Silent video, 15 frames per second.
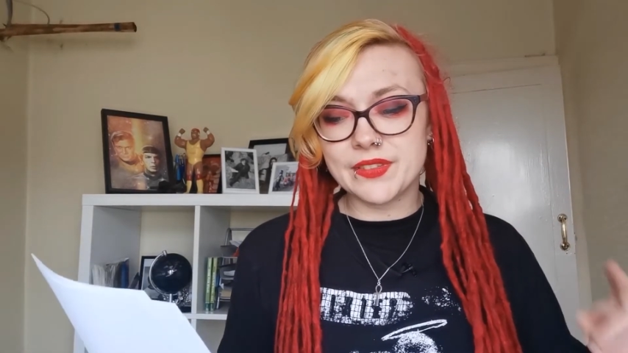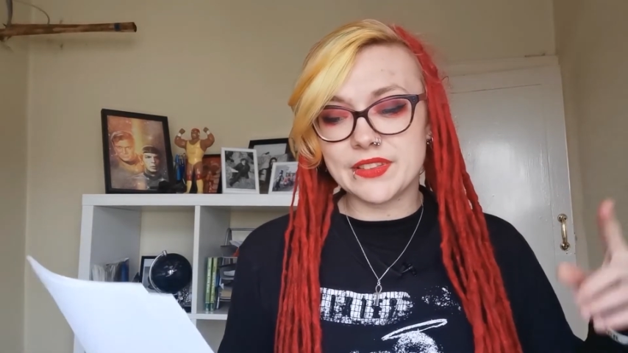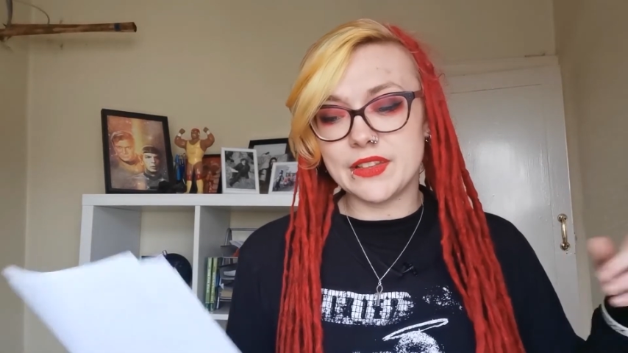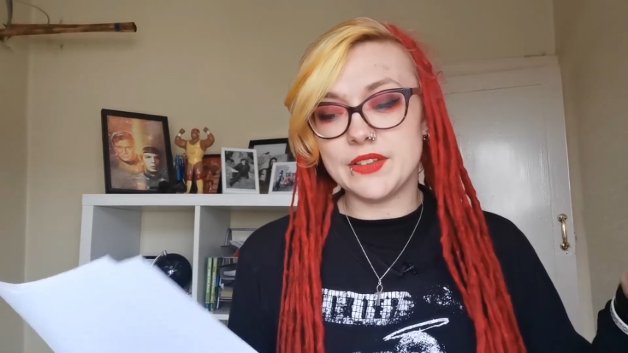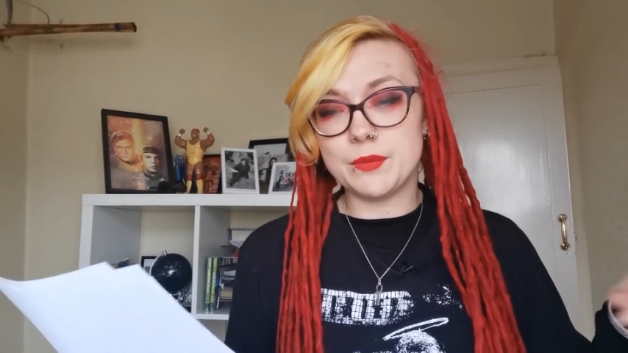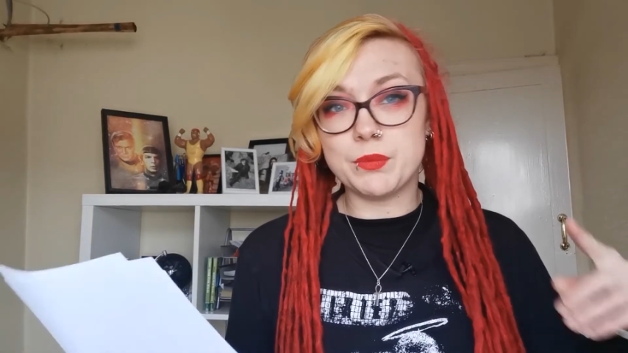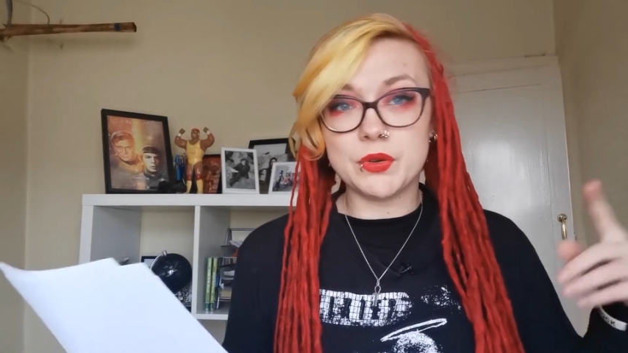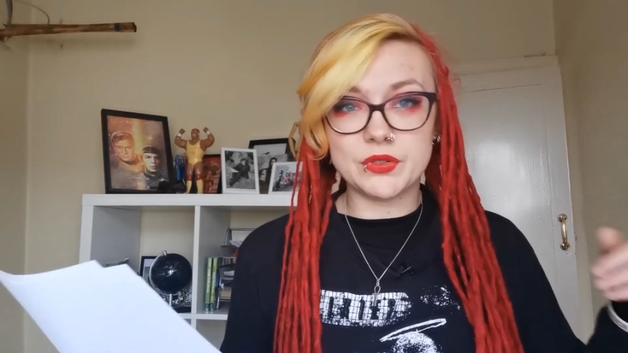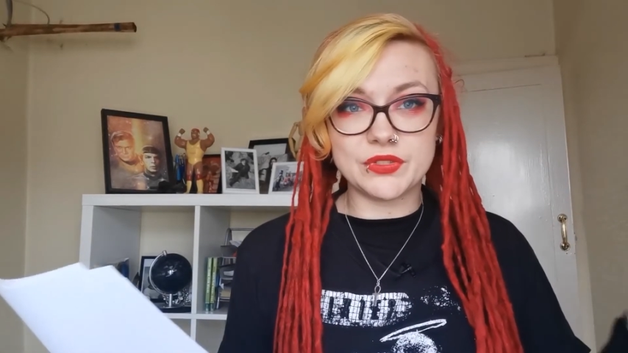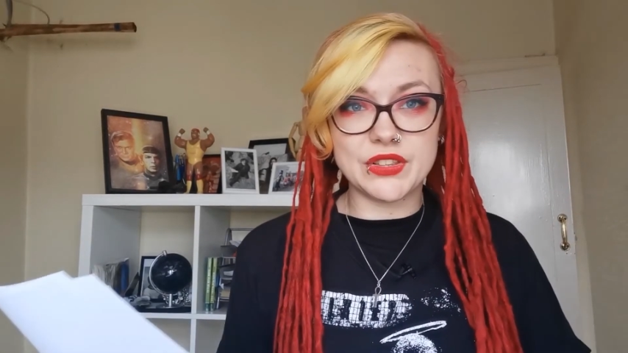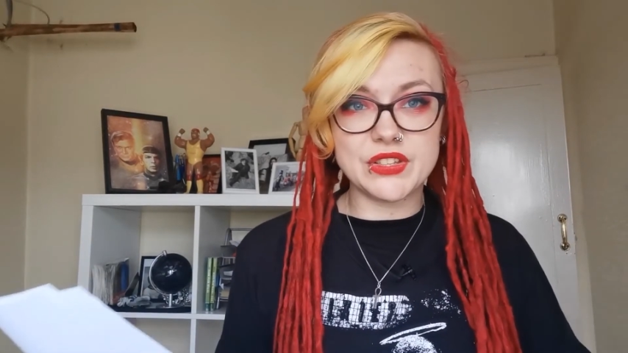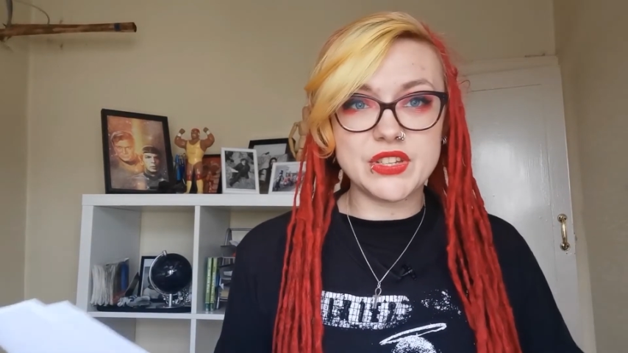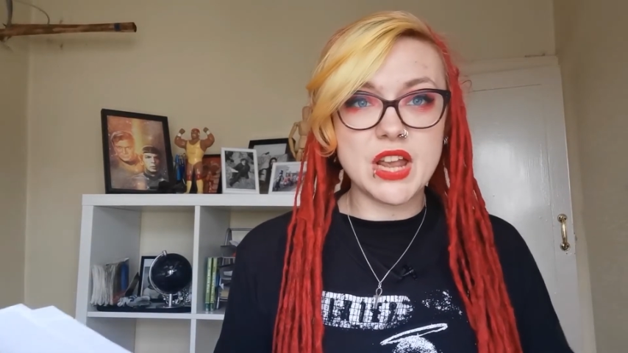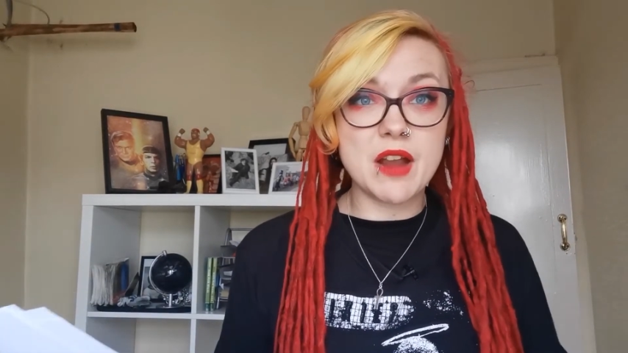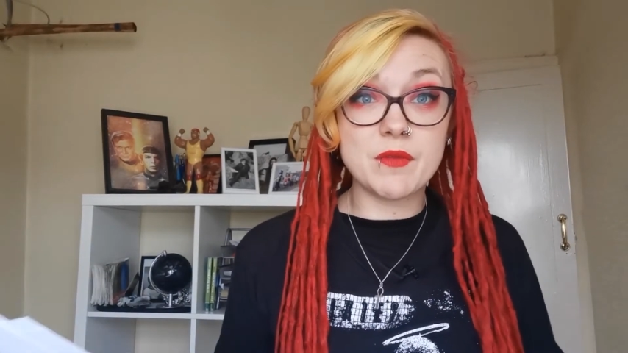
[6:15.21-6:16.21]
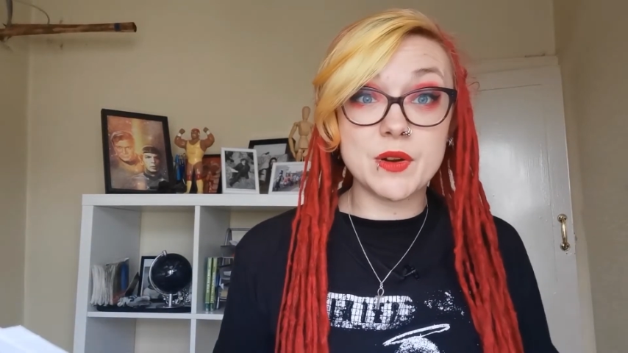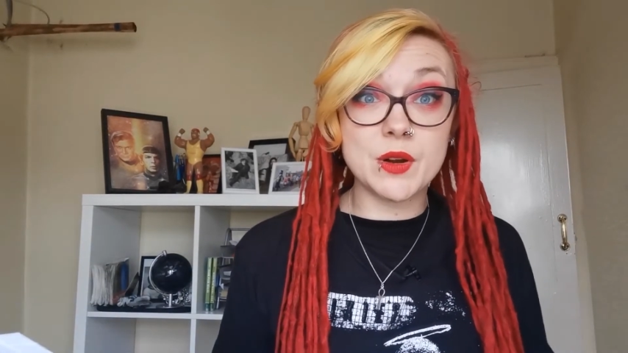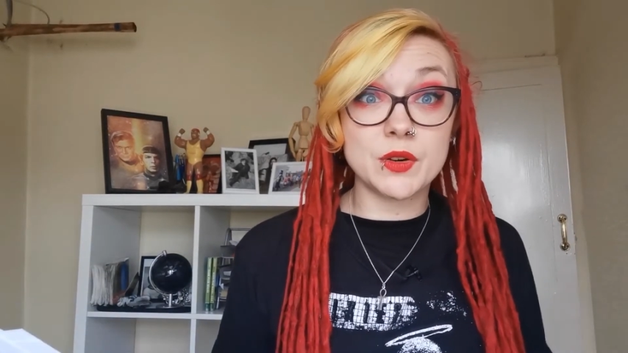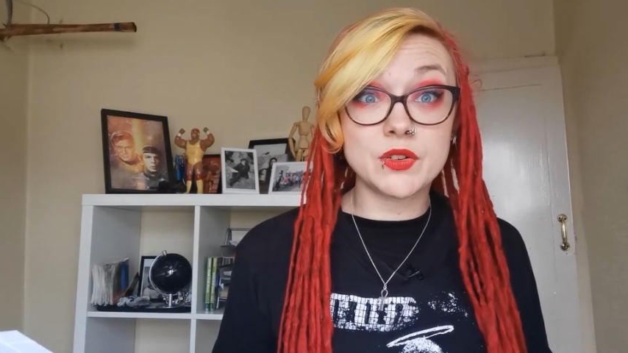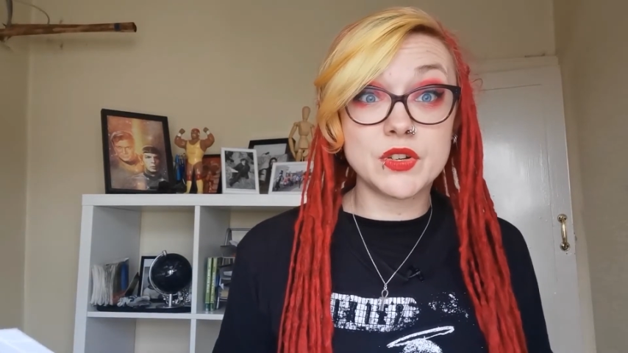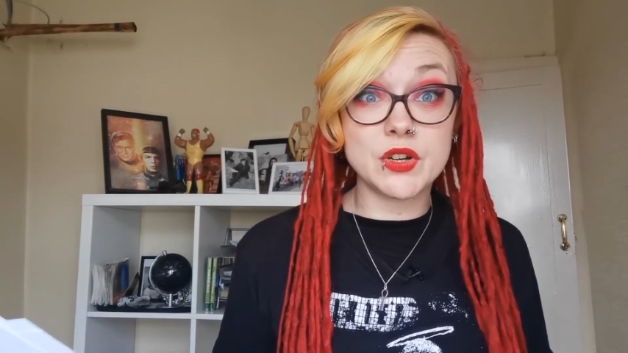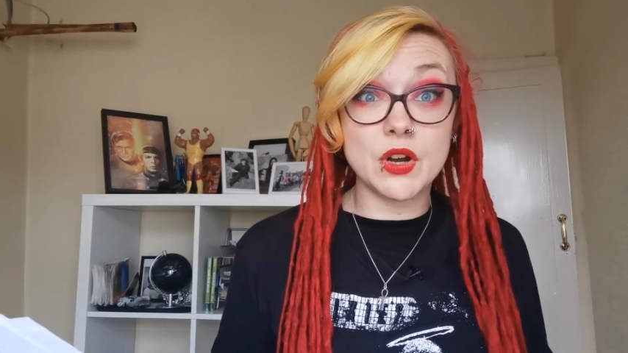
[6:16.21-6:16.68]
this puts the cherry
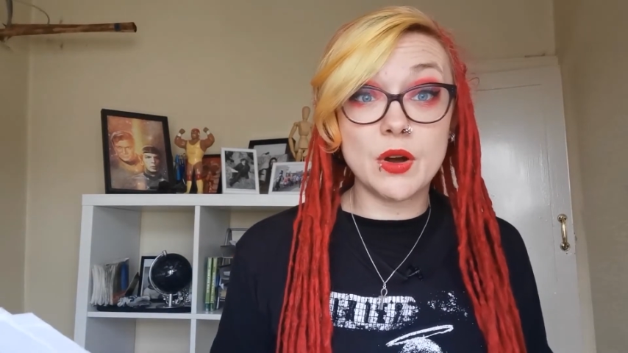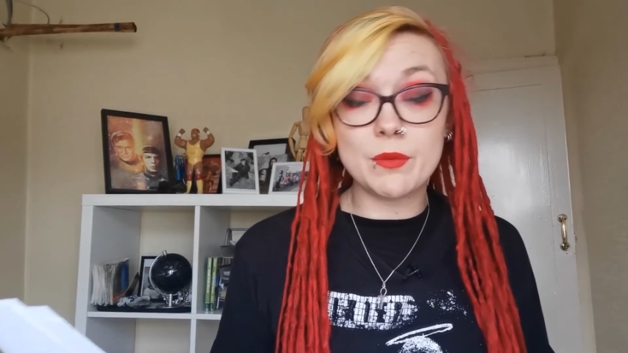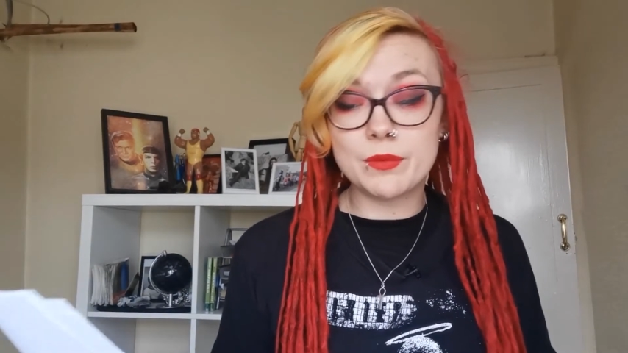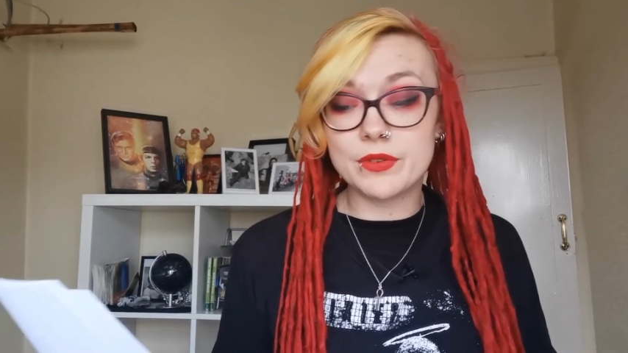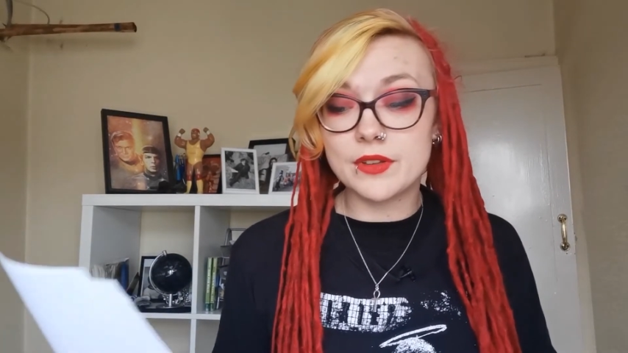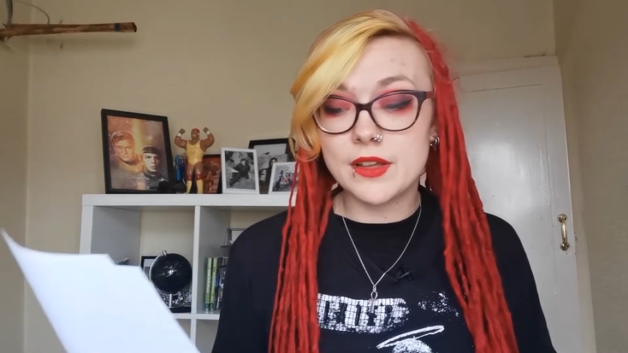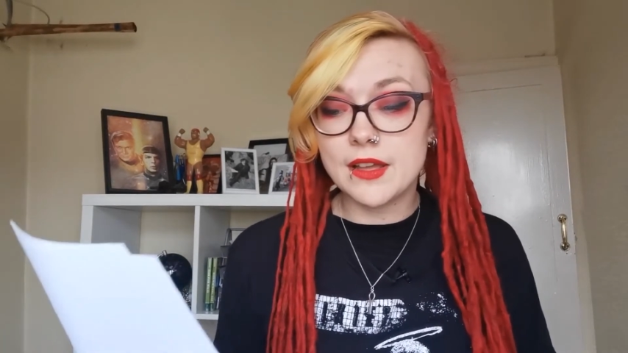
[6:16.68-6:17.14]
on top.